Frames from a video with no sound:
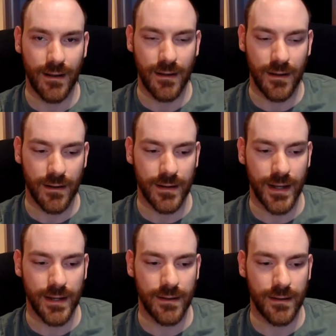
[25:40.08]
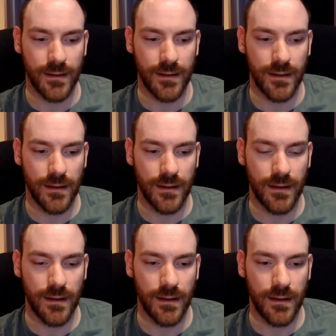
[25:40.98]
Then
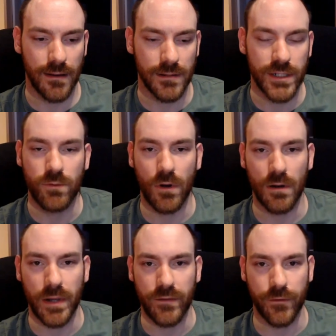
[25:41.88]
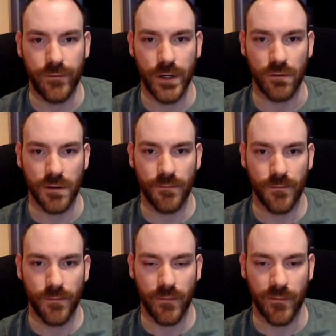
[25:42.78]
you won't be fulfilled,
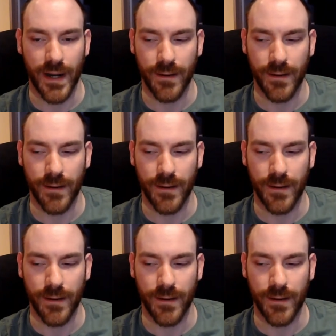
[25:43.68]
right?